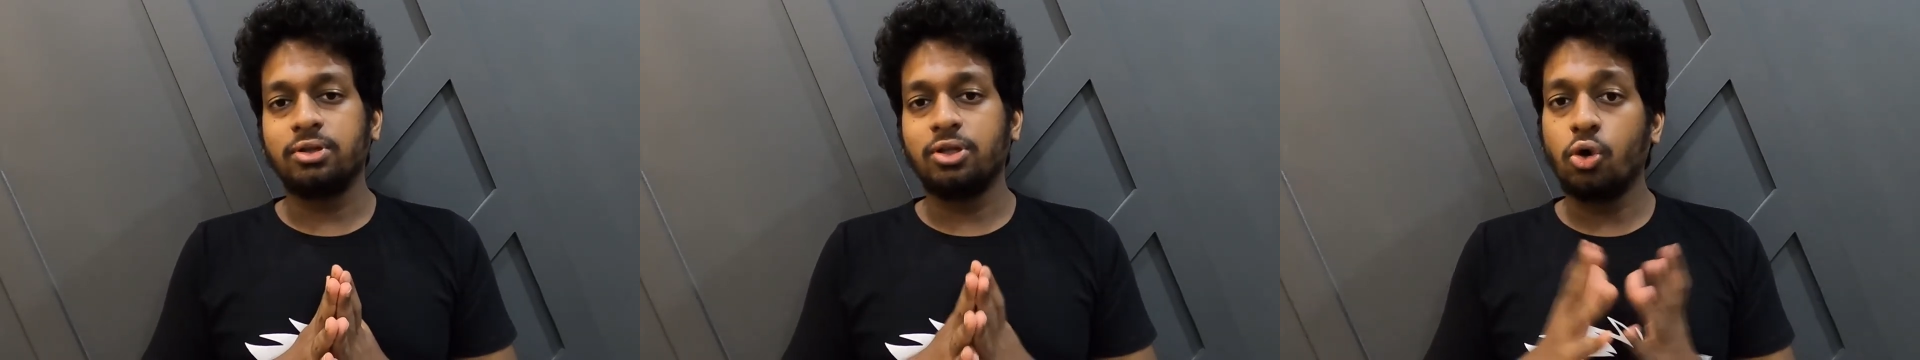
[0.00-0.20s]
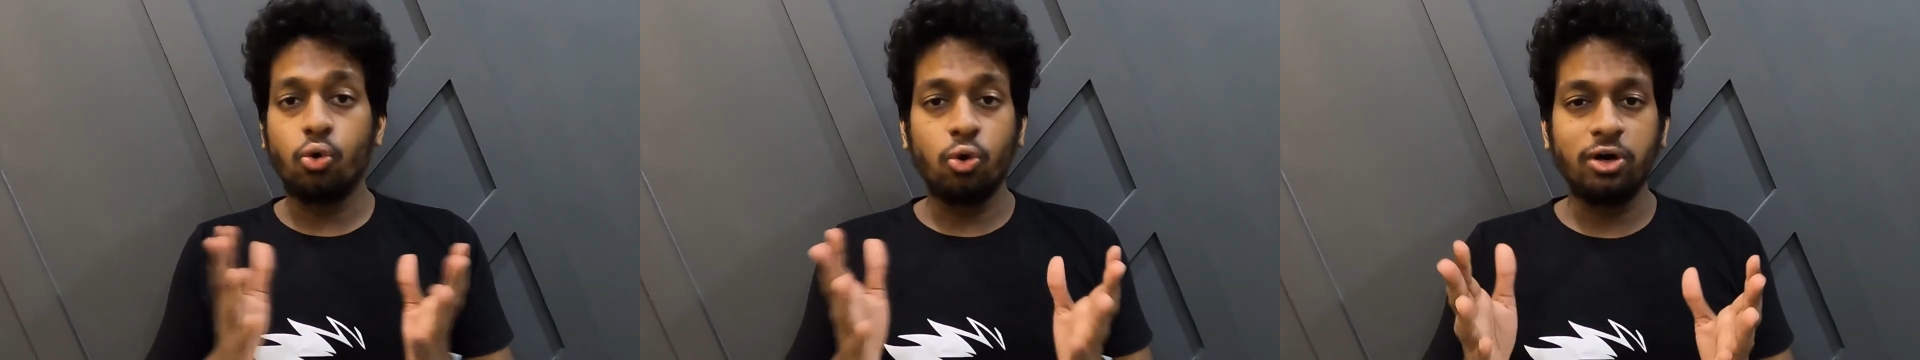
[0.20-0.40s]

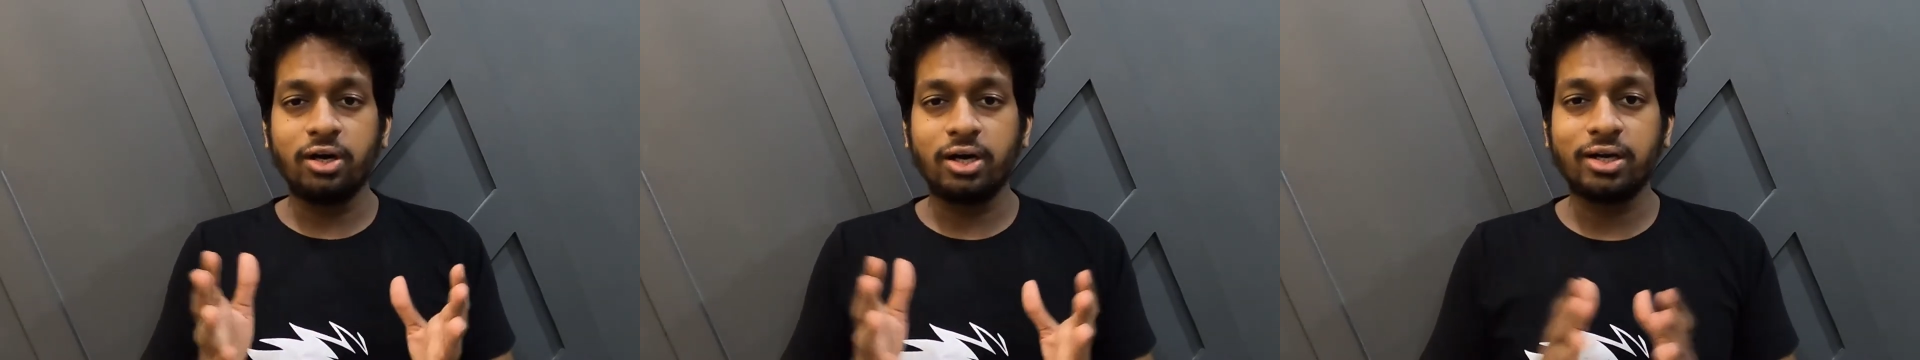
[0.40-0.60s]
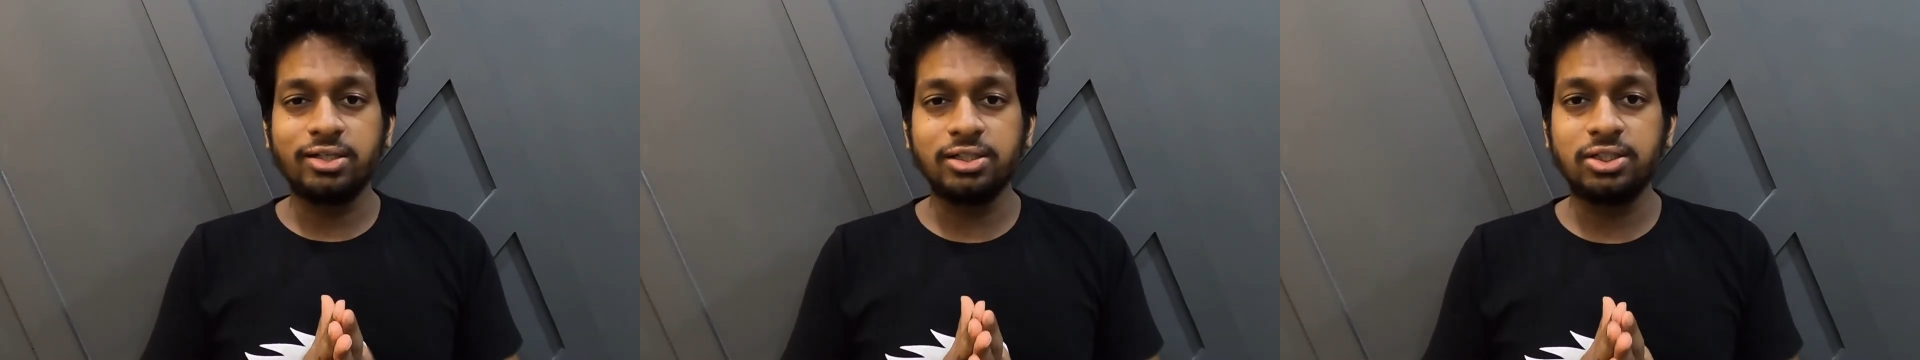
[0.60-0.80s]
the whole
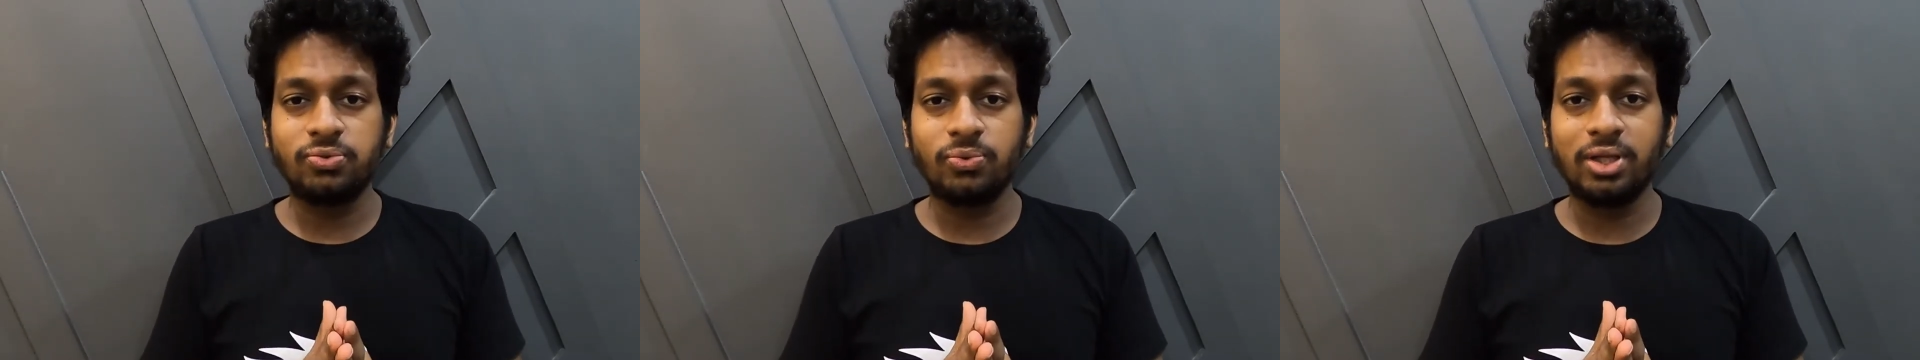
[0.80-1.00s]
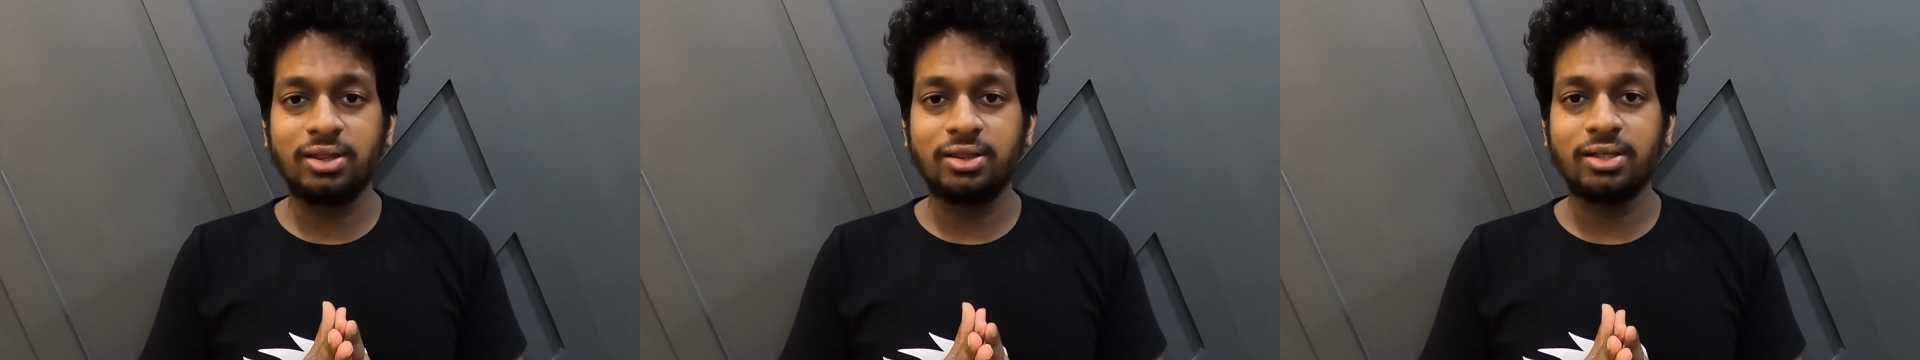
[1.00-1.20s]
ruckus
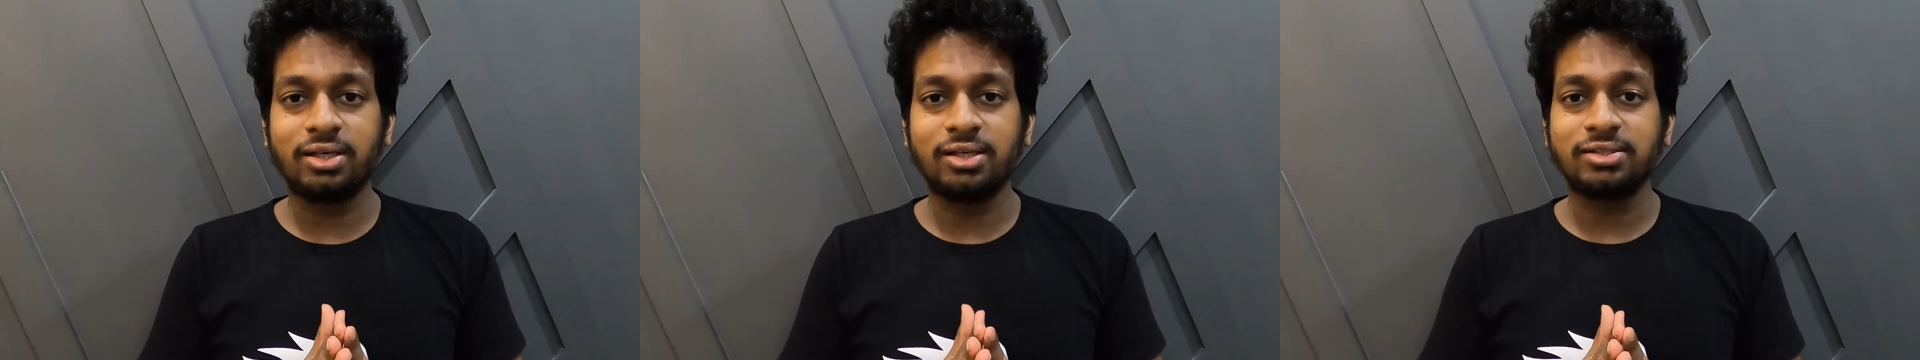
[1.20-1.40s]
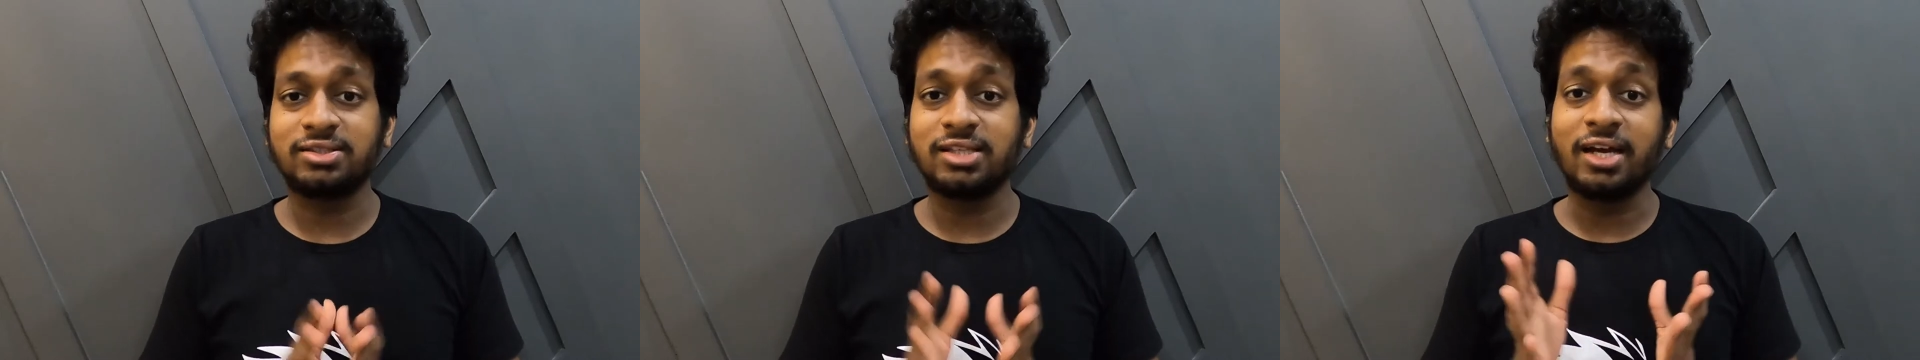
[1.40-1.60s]
with
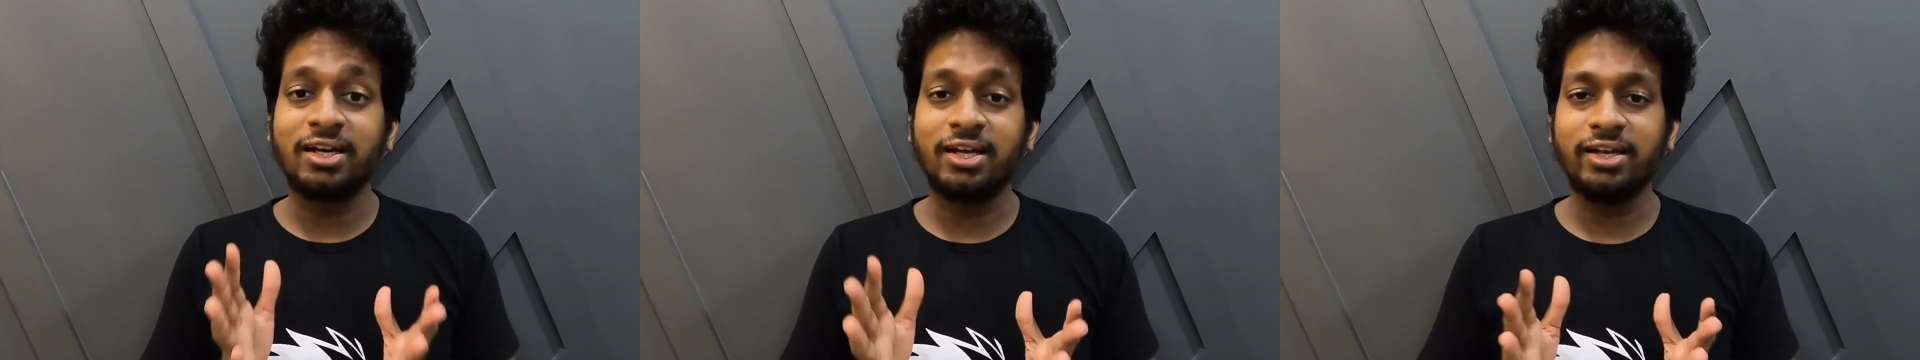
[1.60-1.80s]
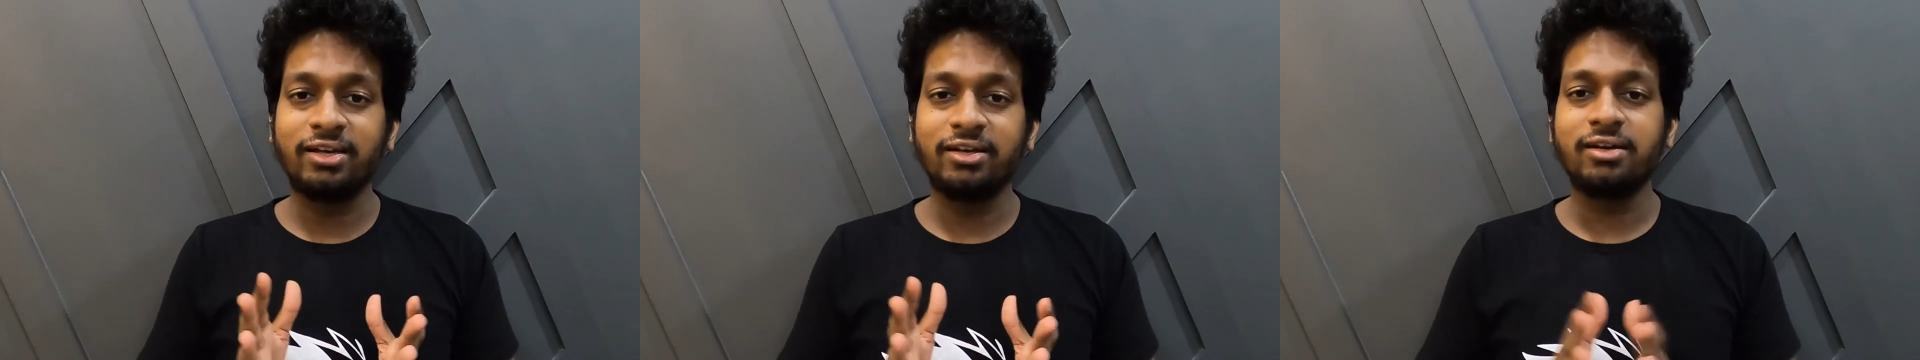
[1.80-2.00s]
uh,
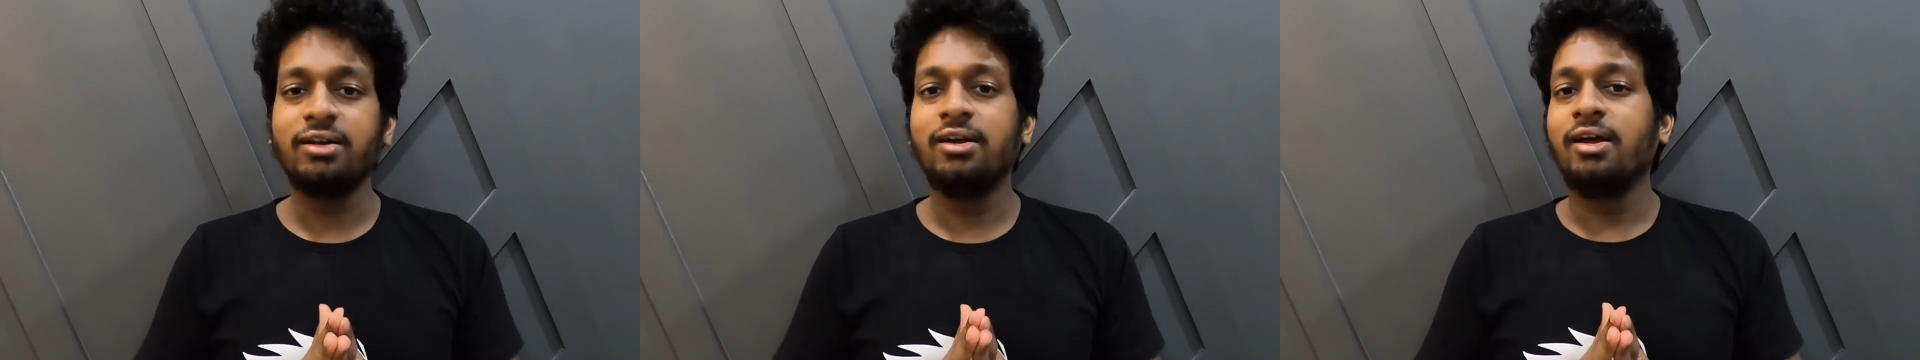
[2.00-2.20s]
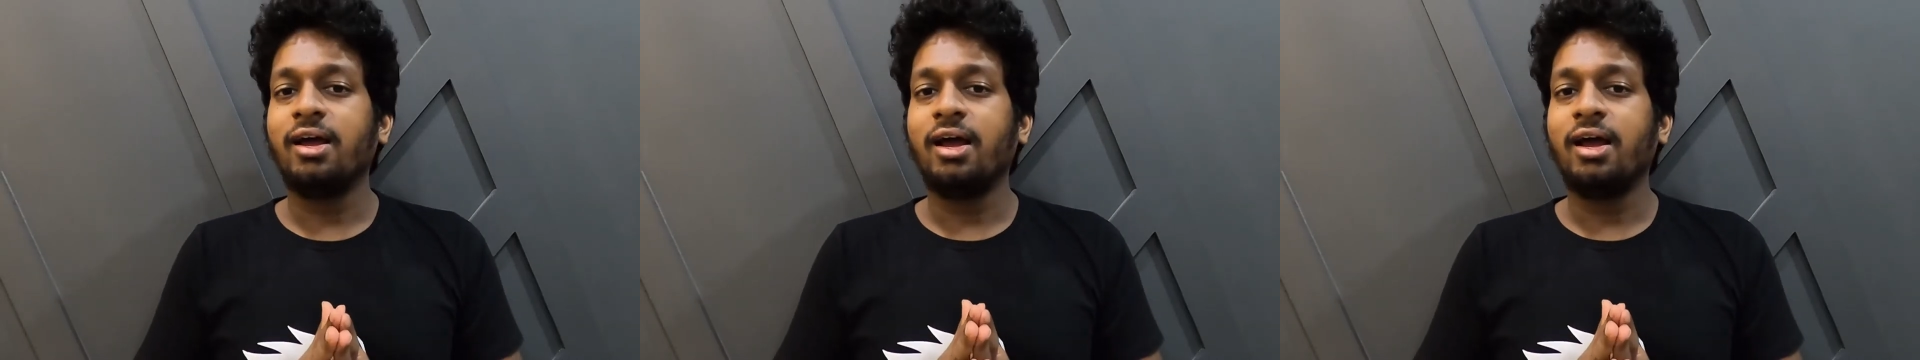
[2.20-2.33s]
Sandier